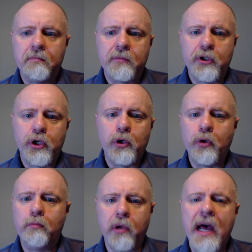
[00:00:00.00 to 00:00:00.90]

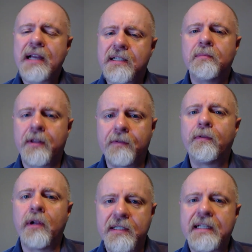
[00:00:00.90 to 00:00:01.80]
to blossom to their
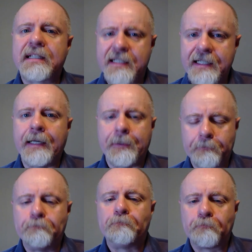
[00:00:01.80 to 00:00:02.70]
fullest extent.
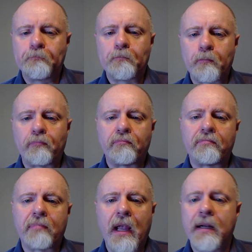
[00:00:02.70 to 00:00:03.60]

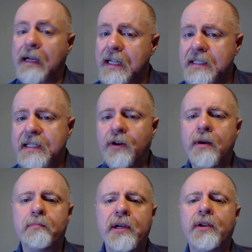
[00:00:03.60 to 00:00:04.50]
Now consider
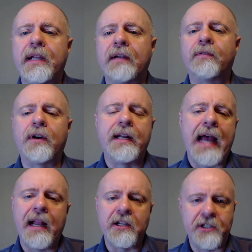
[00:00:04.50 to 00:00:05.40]
a building for an
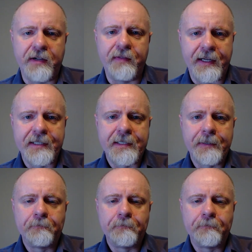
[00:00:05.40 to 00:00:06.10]
analogy of this.